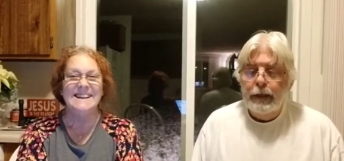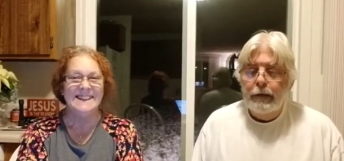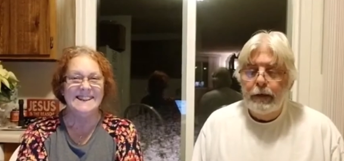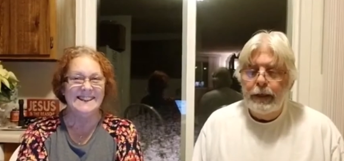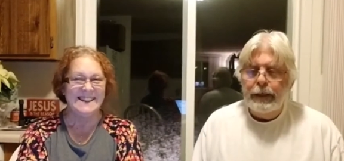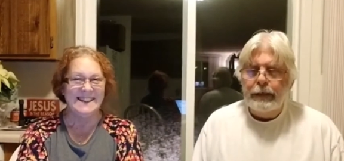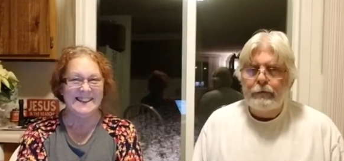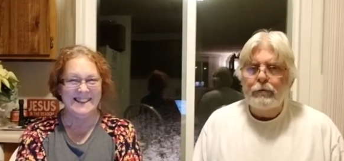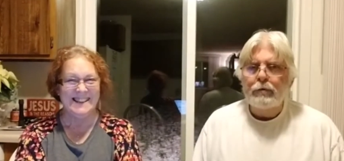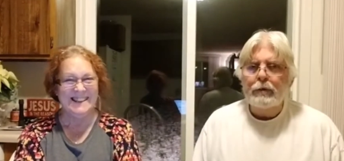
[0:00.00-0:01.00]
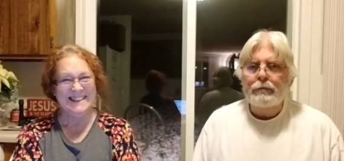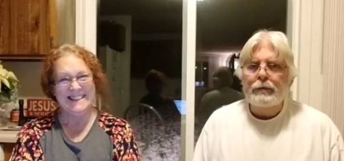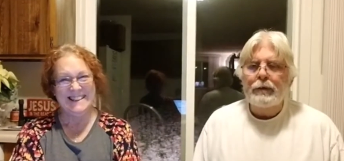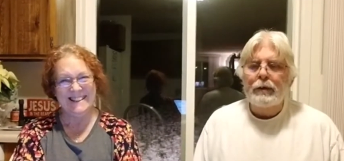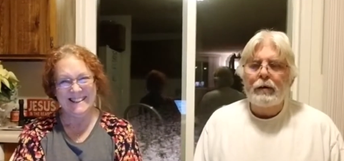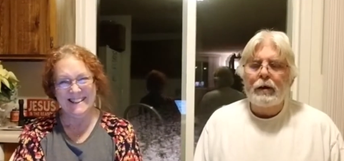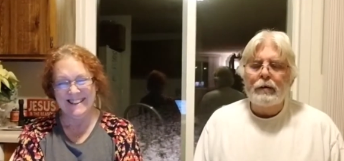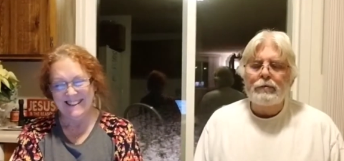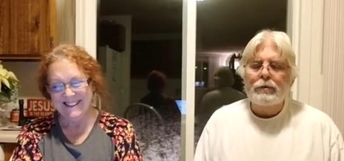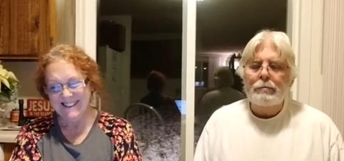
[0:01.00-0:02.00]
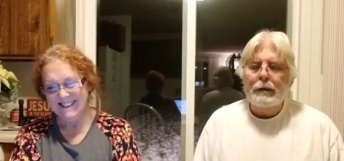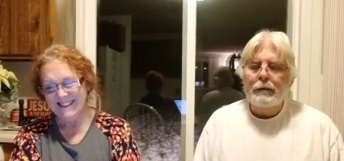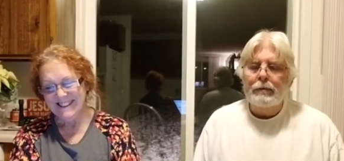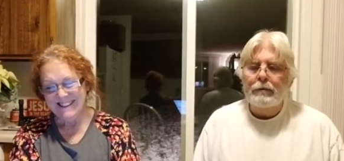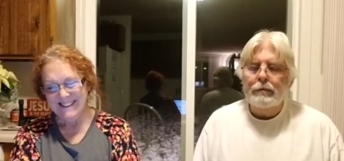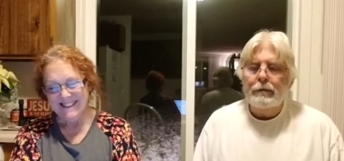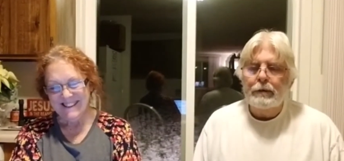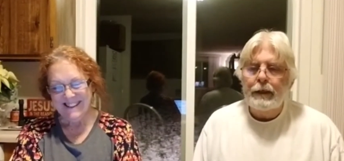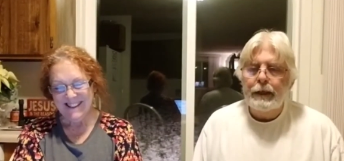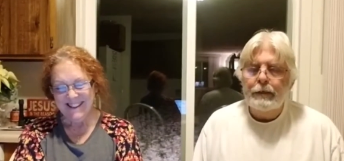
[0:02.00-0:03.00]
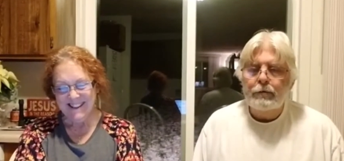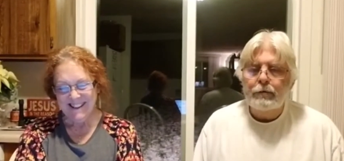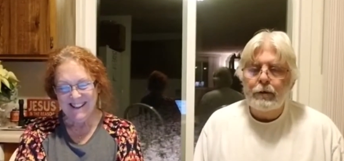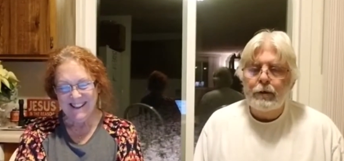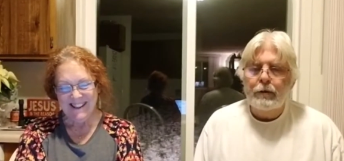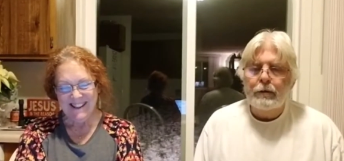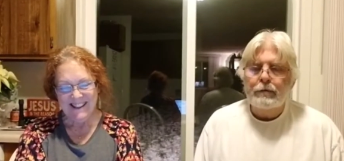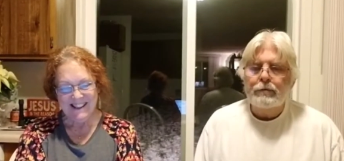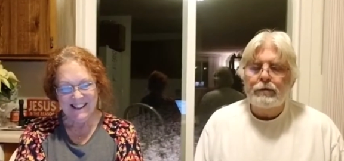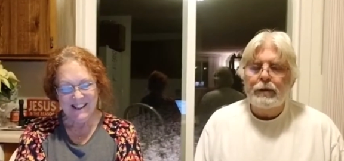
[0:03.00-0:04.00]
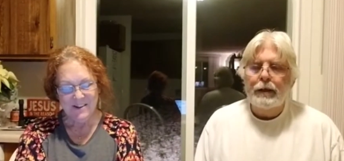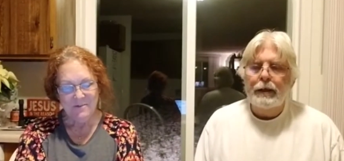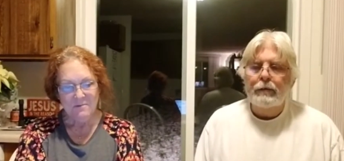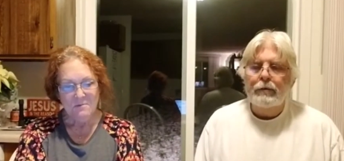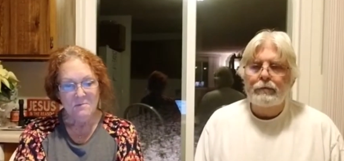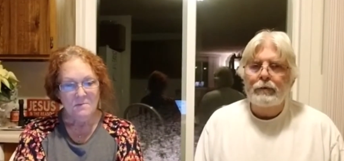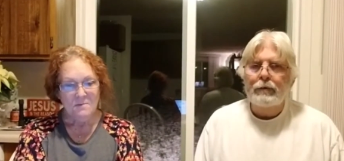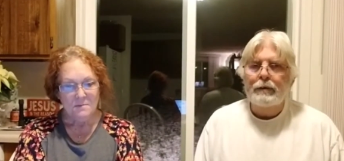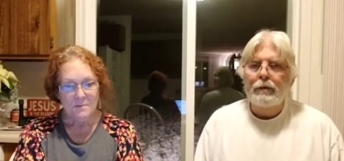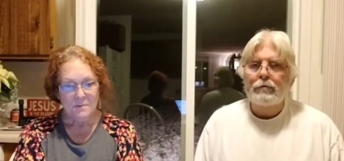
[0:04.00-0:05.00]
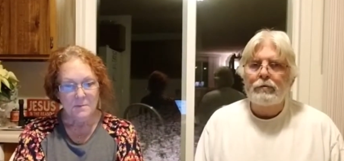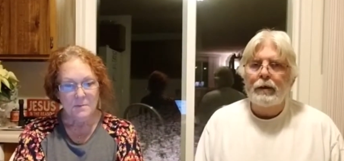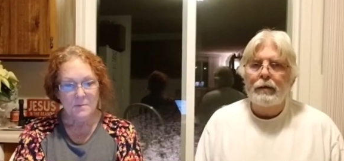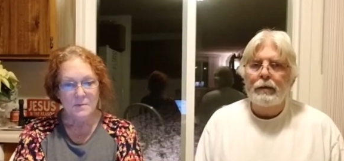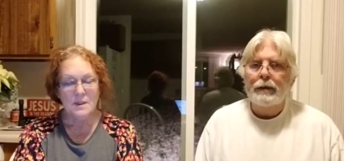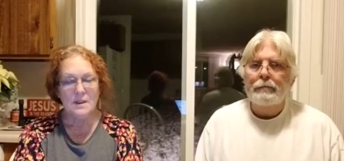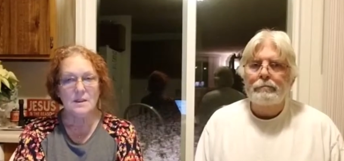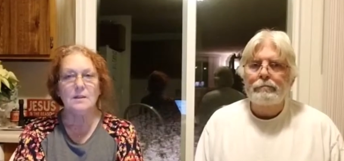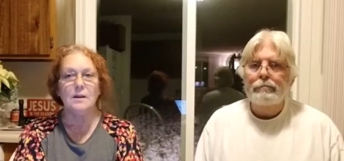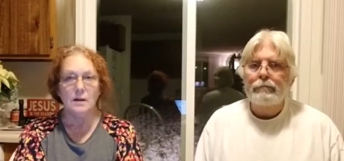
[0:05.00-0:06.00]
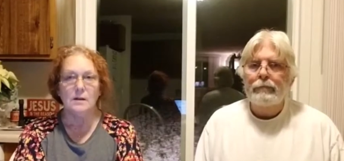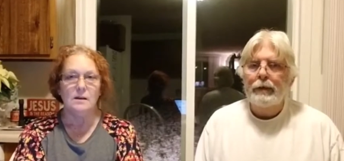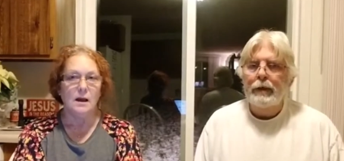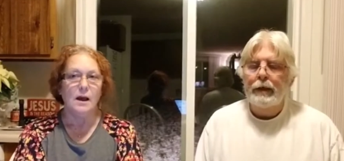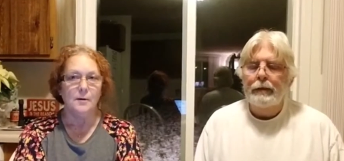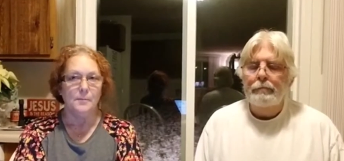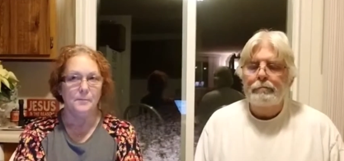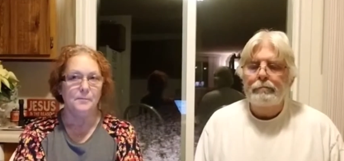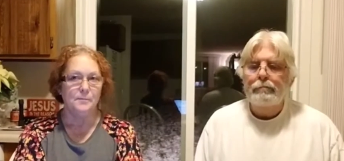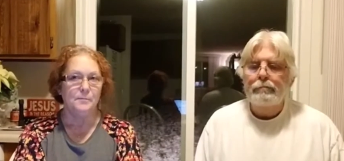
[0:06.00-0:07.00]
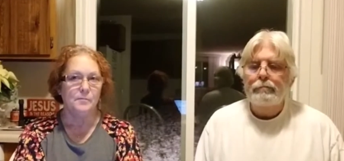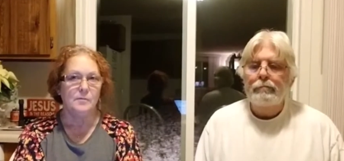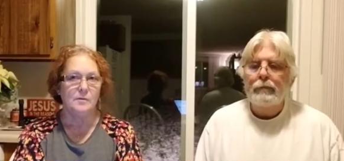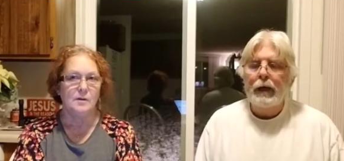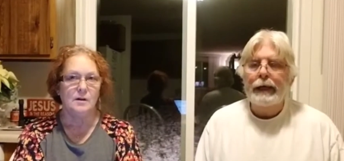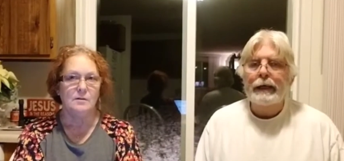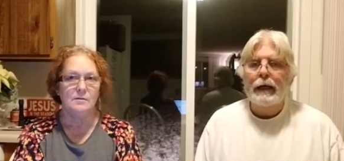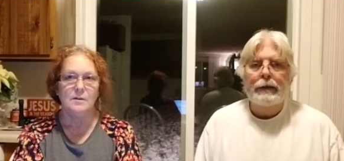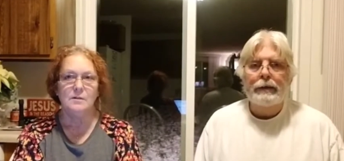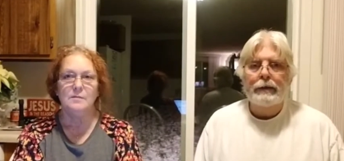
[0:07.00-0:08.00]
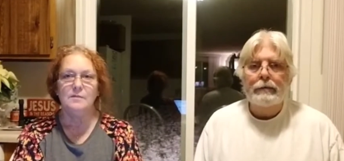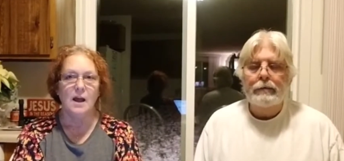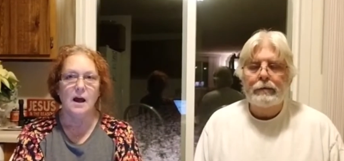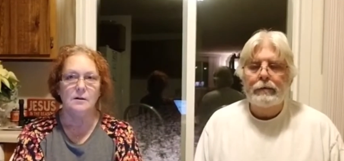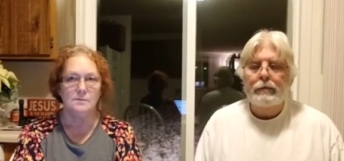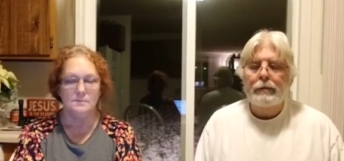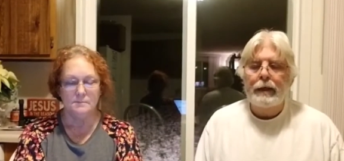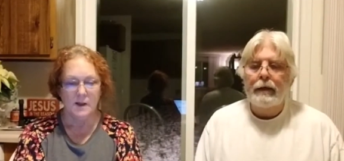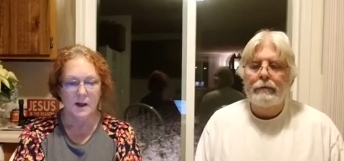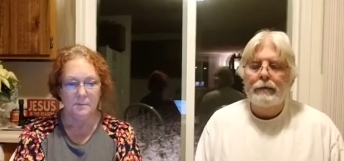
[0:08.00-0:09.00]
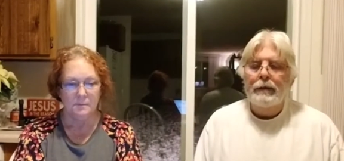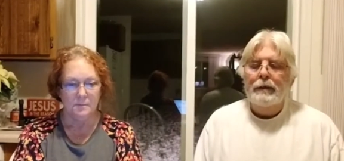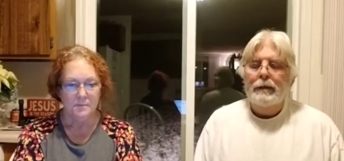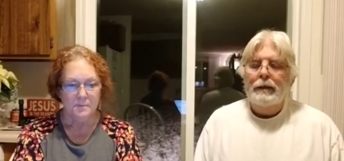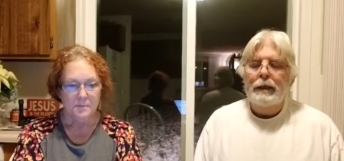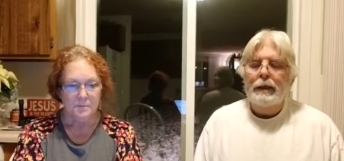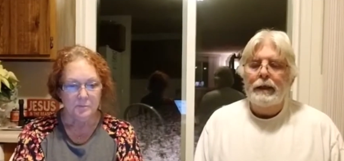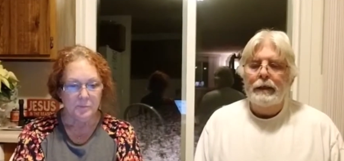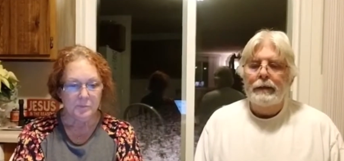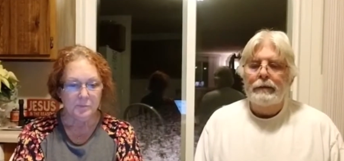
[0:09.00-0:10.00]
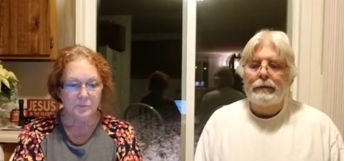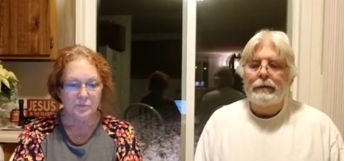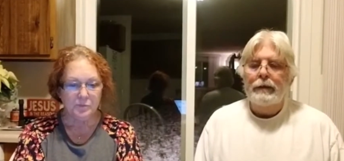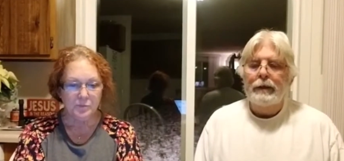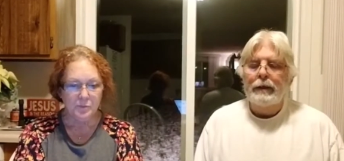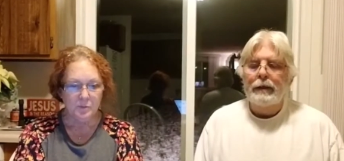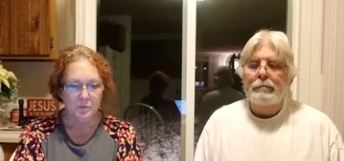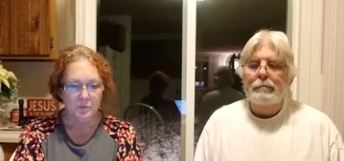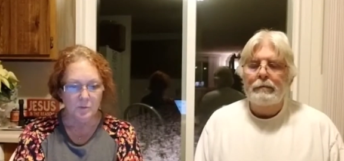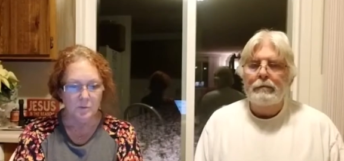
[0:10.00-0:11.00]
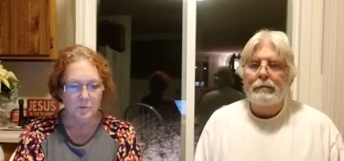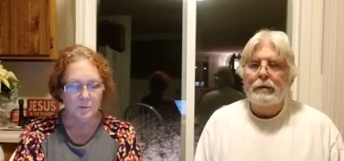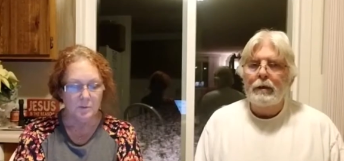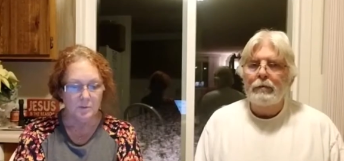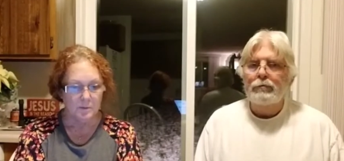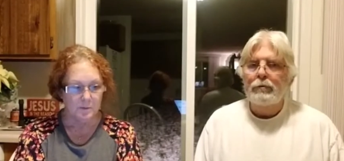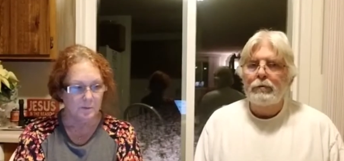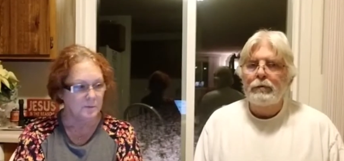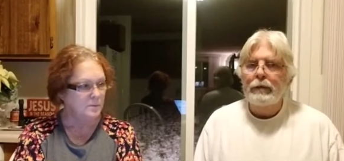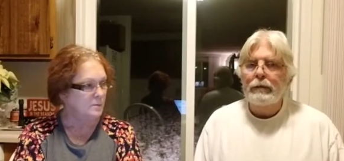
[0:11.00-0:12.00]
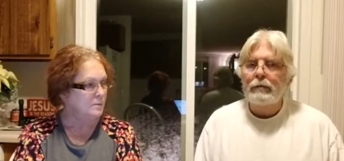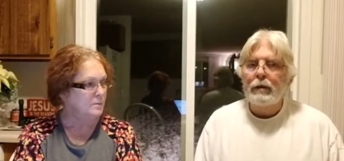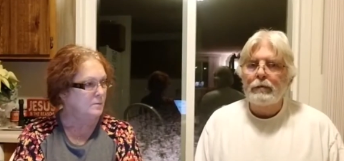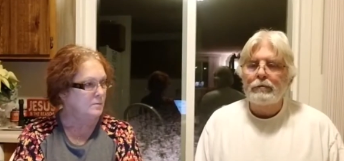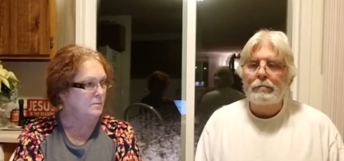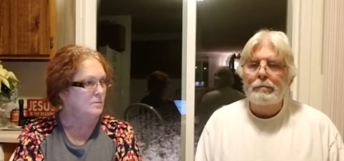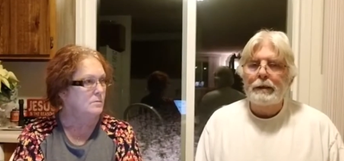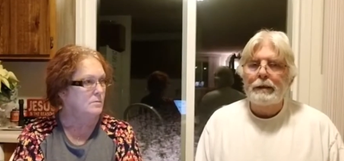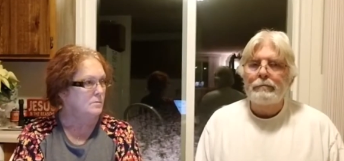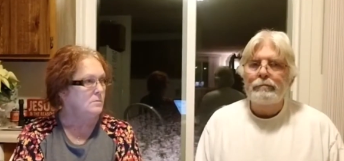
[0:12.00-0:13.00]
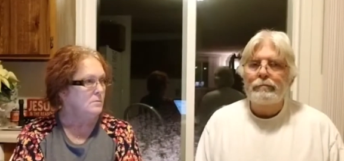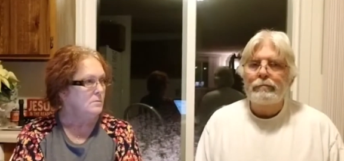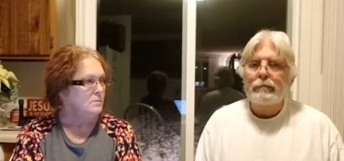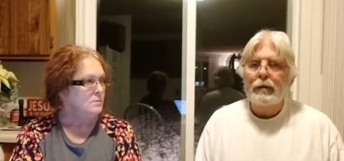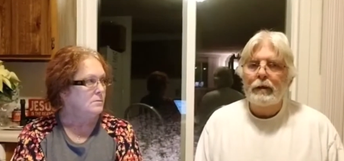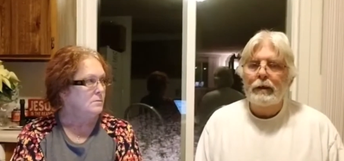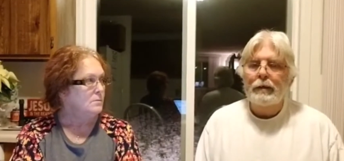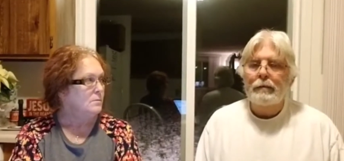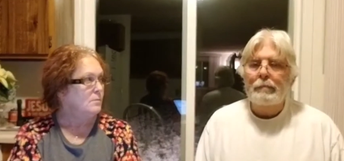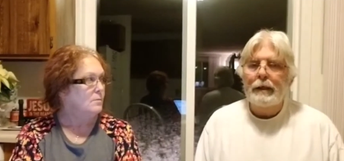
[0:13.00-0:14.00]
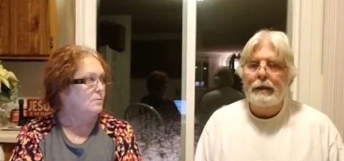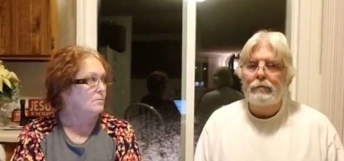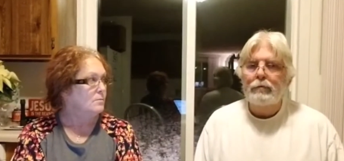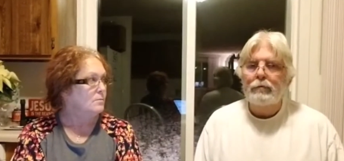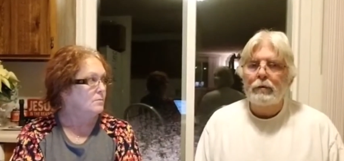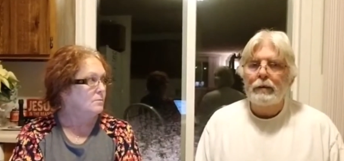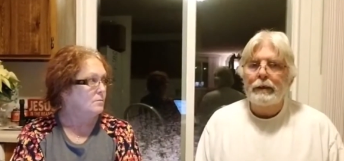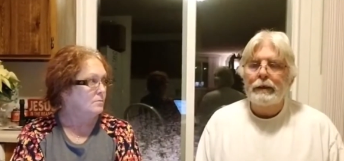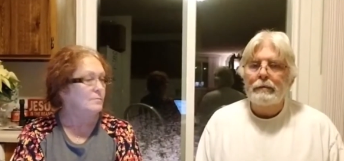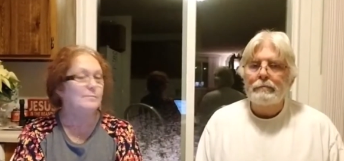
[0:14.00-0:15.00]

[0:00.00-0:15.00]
Speaker 1: Uh, and look for there are some other Candace Longs. Uh, look for the DoTerra uh, icon yeah. that we have, yeah. and but also the link will also be on the page shortly.